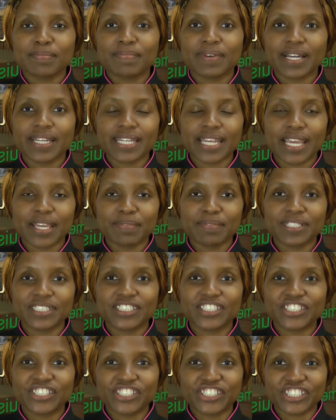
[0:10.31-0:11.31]
My name
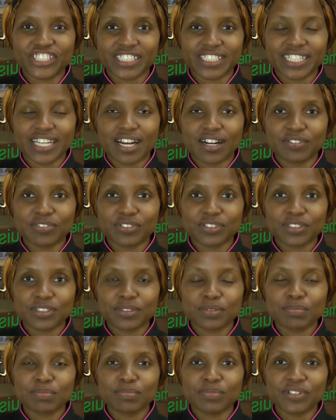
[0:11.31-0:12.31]
is
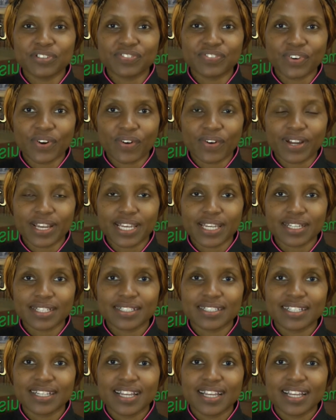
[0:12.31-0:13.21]
Chinyavu Mvoyi,